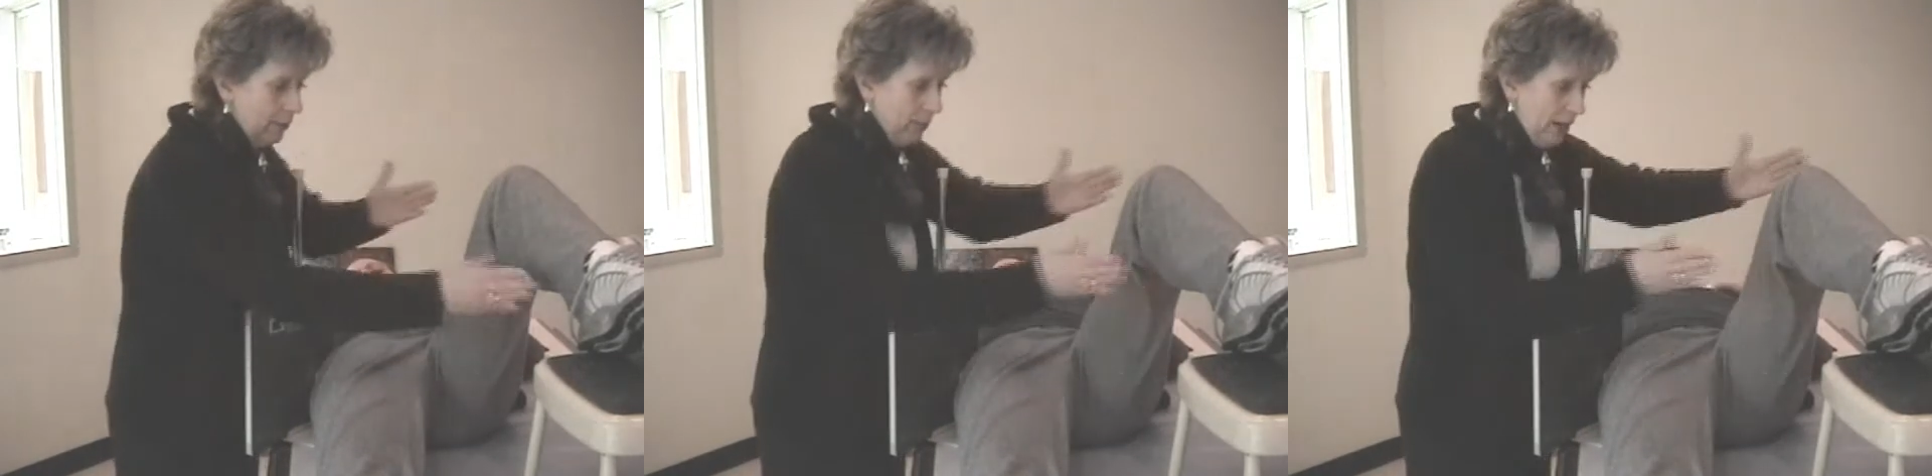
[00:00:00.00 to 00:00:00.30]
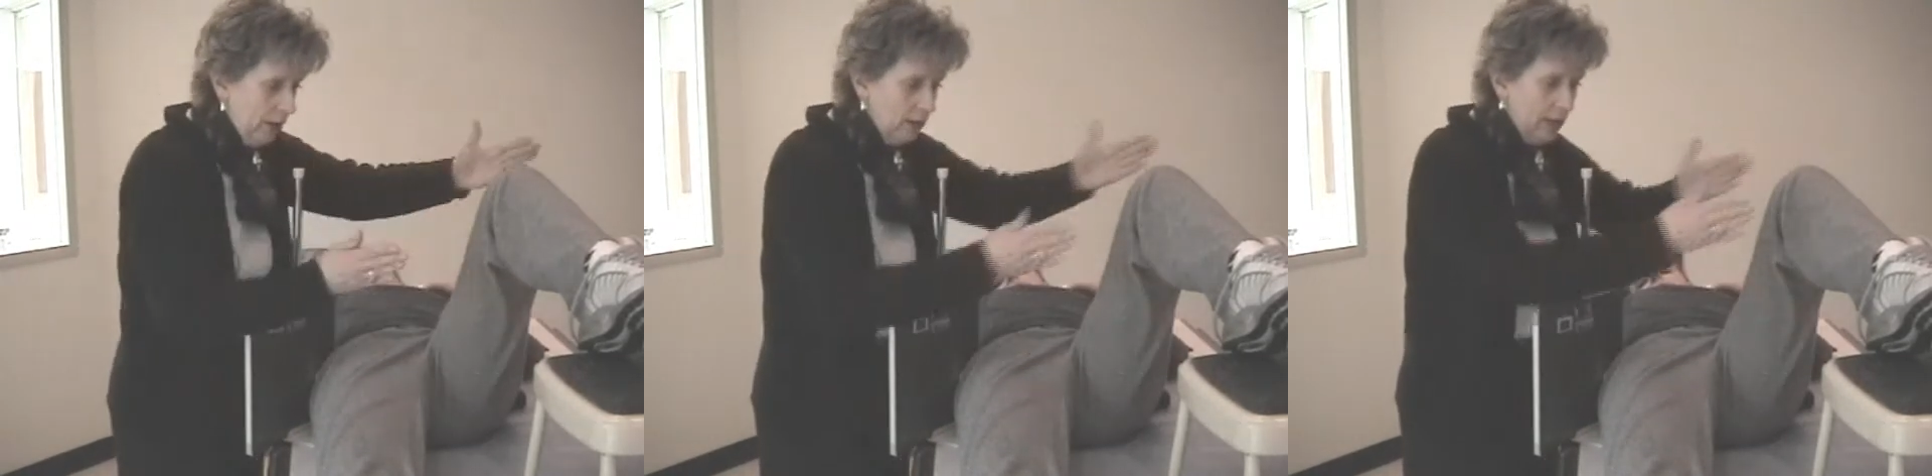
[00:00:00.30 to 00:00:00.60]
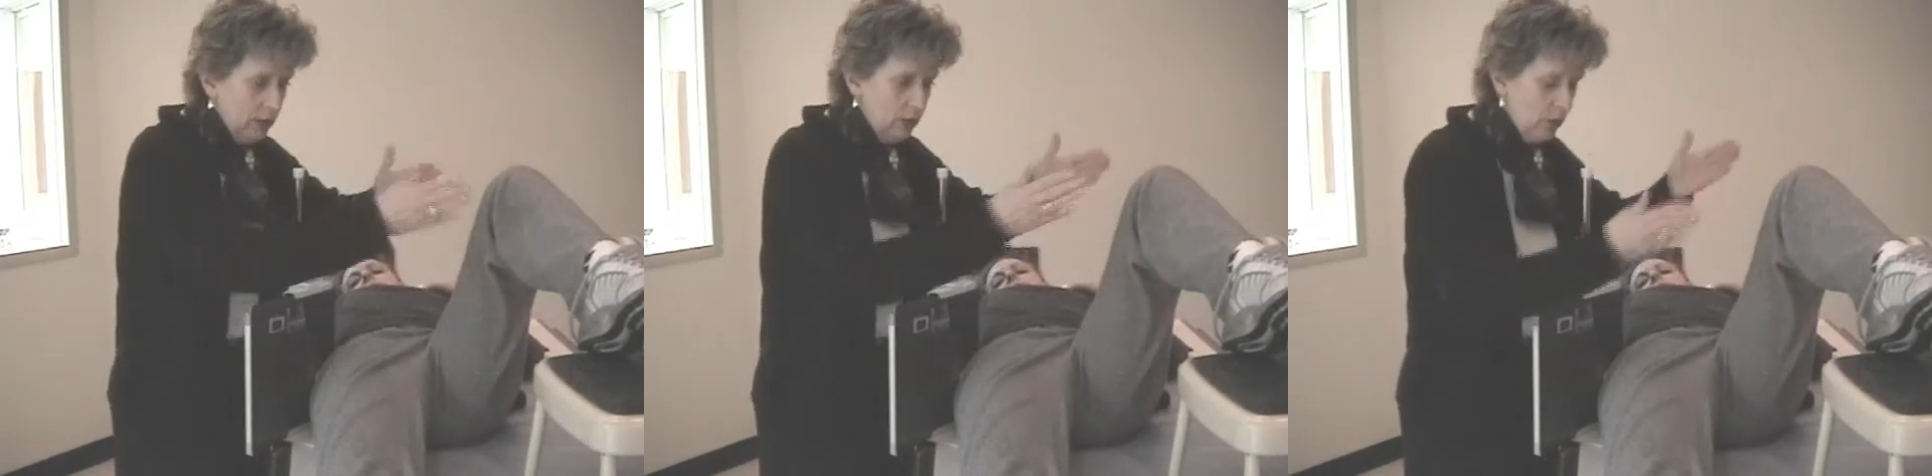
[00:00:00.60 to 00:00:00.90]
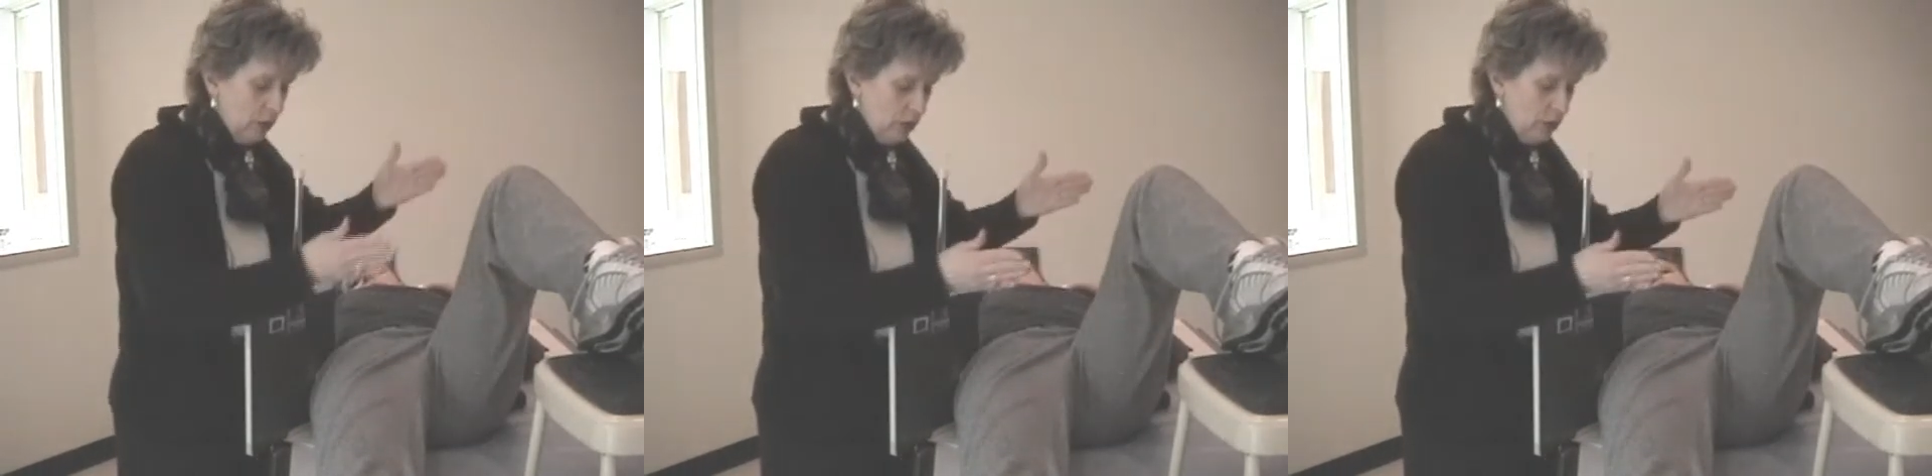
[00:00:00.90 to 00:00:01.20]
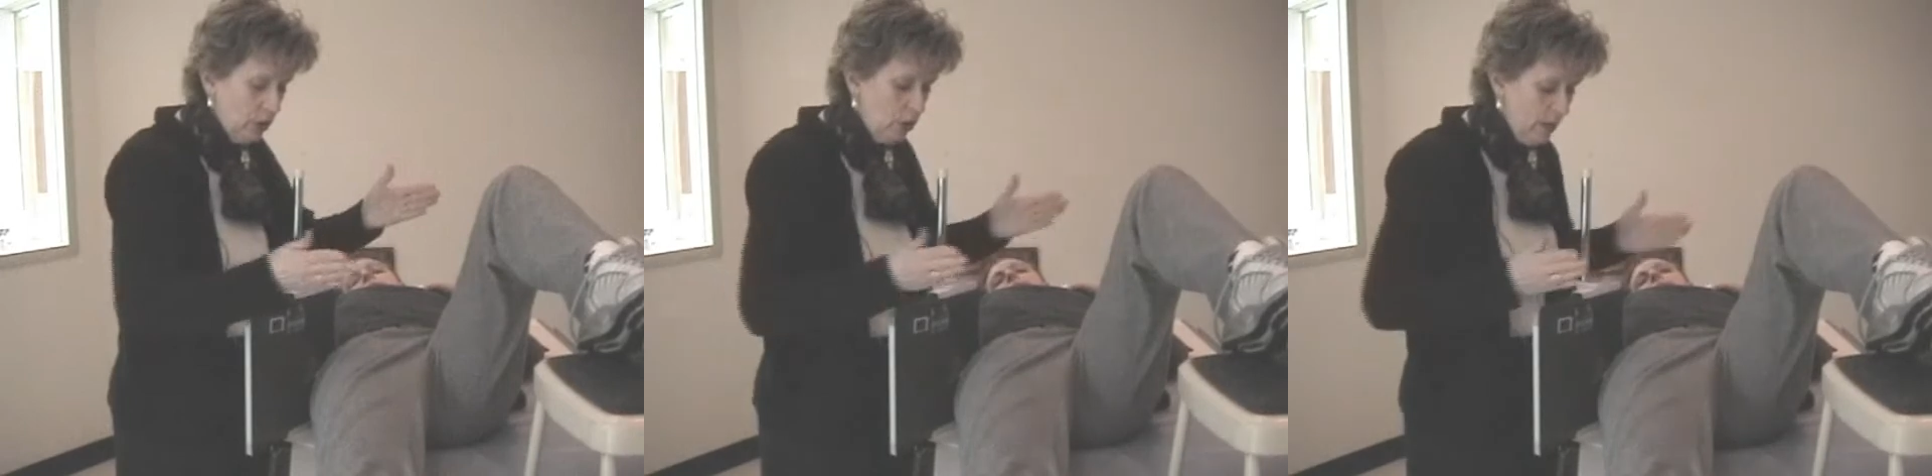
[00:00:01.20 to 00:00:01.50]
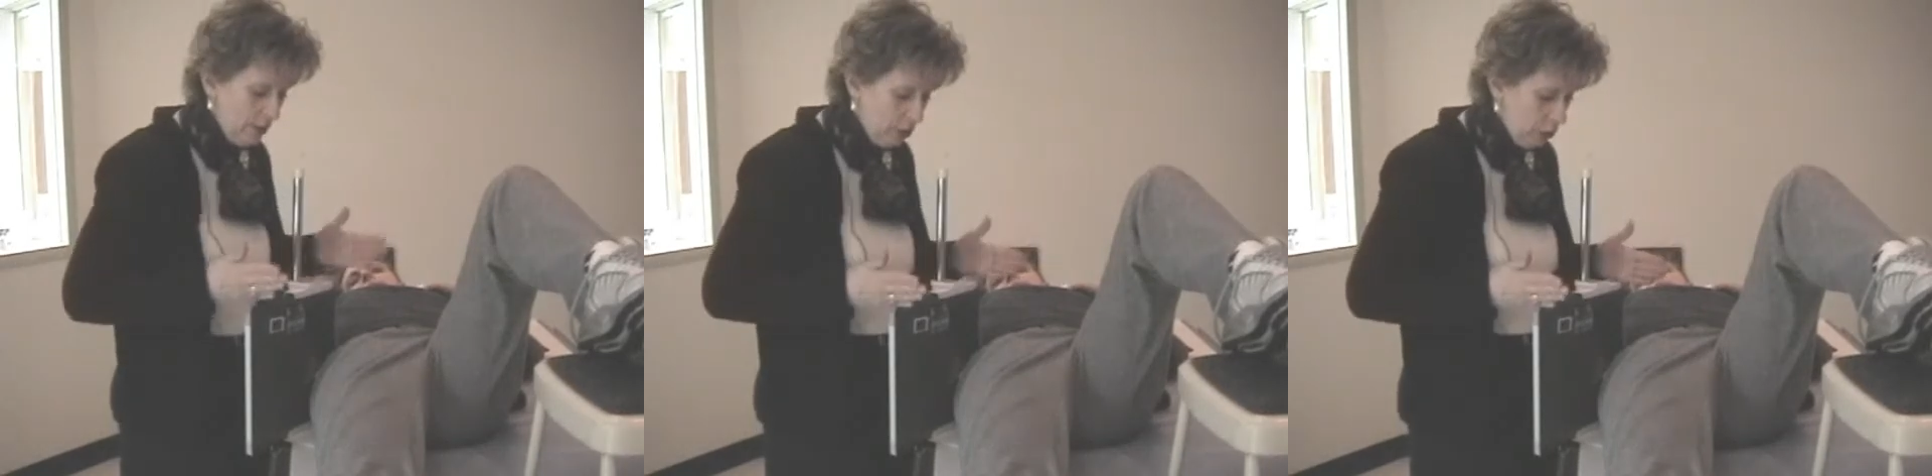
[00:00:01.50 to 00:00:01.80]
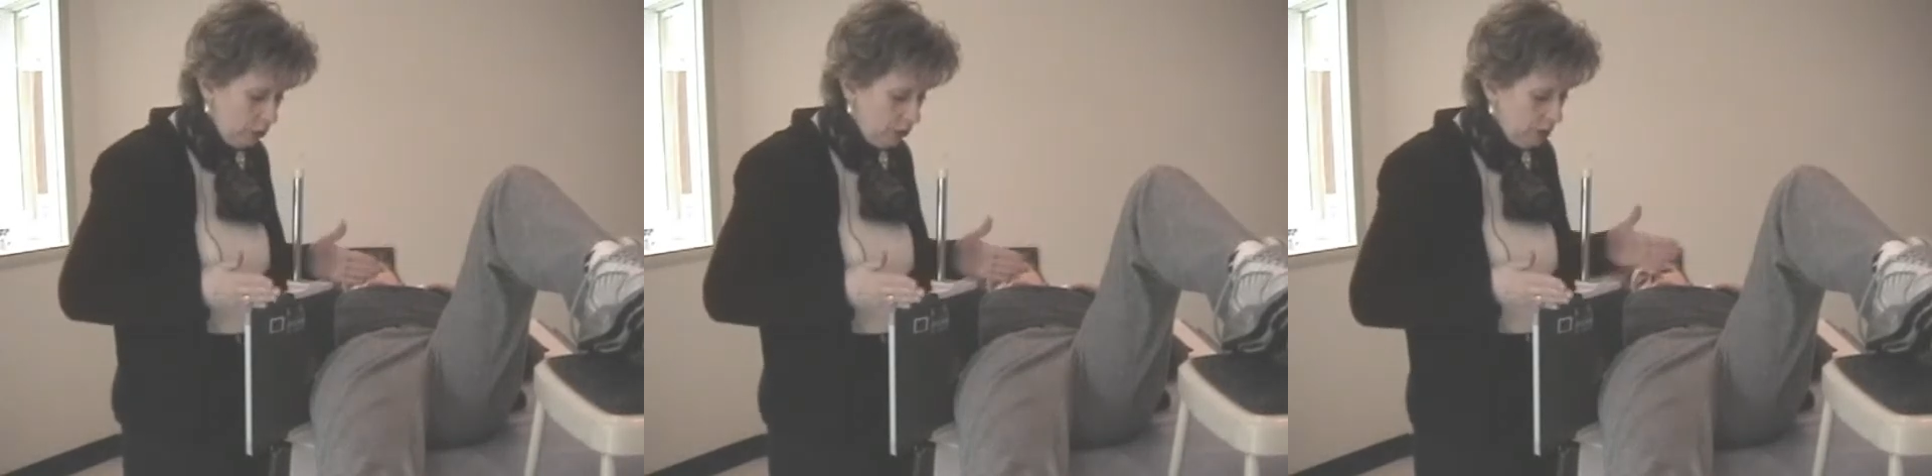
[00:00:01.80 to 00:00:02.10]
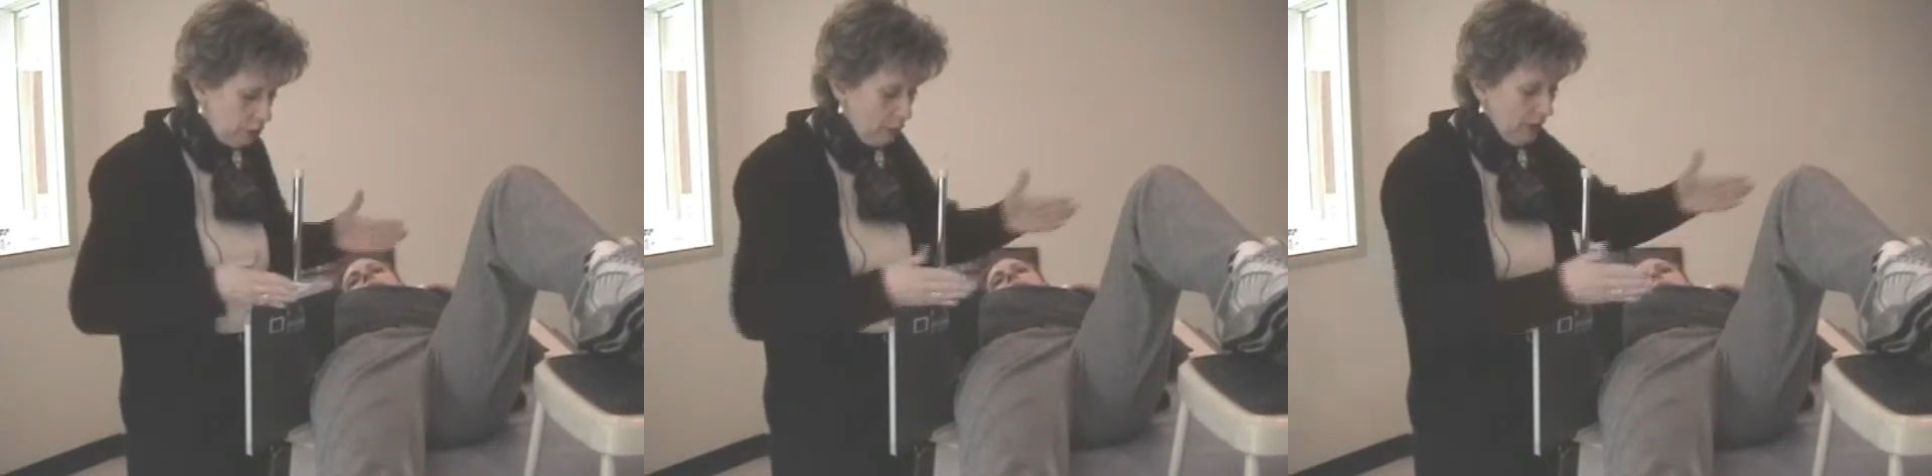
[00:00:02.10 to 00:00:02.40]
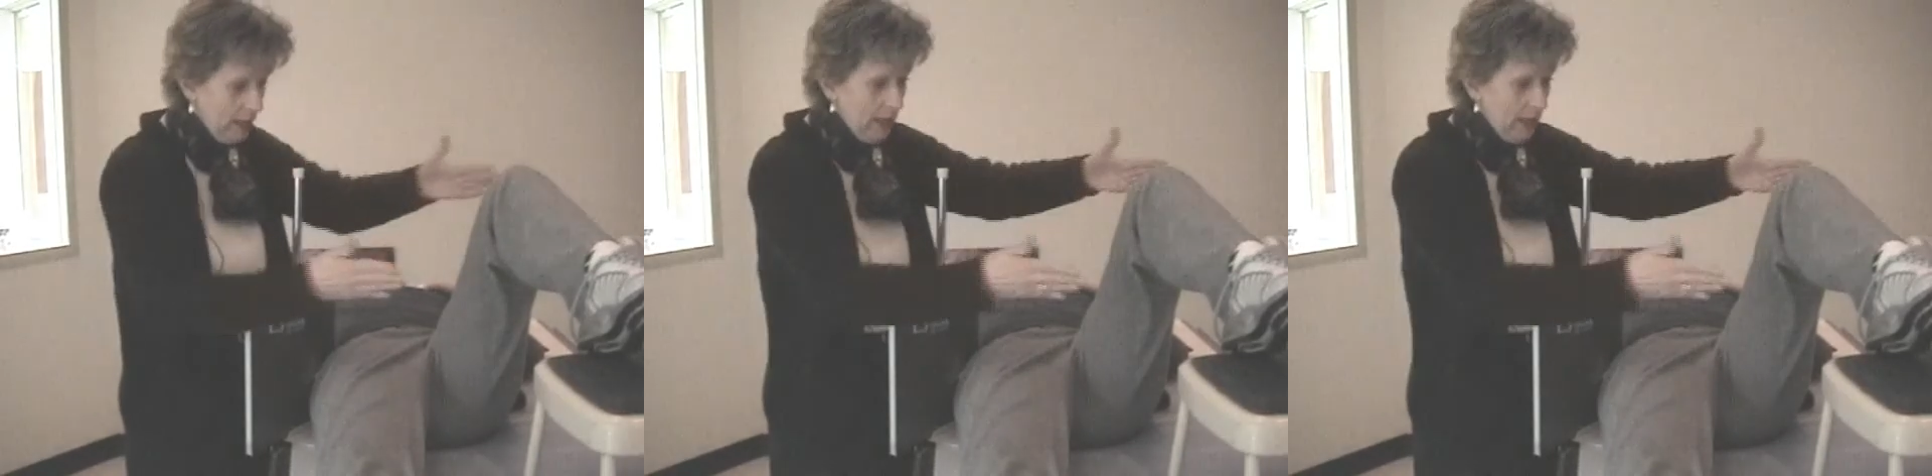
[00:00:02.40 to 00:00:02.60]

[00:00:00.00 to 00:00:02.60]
parallel to the tube. I showed you the trick,